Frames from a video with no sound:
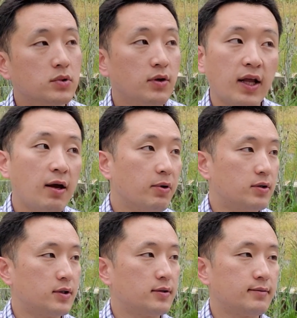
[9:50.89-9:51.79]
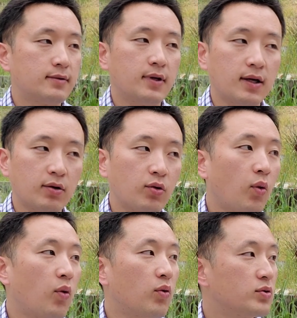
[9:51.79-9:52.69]
neighbors, like
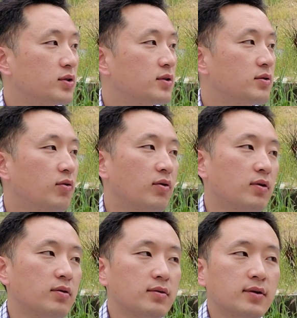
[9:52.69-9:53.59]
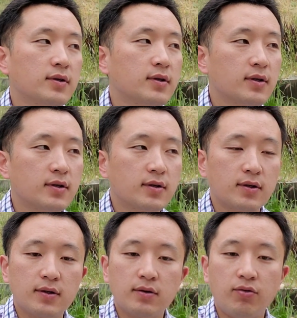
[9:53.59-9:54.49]
road or
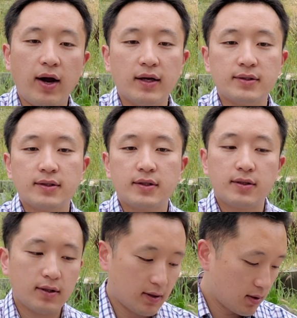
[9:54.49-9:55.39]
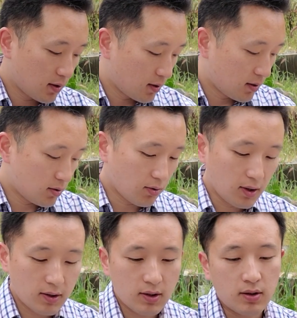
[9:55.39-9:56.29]
grass. So
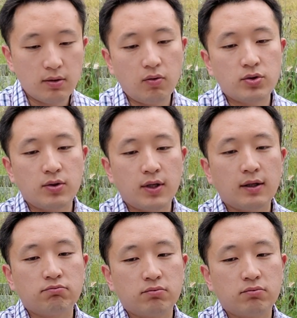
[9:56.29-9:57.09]
it's also not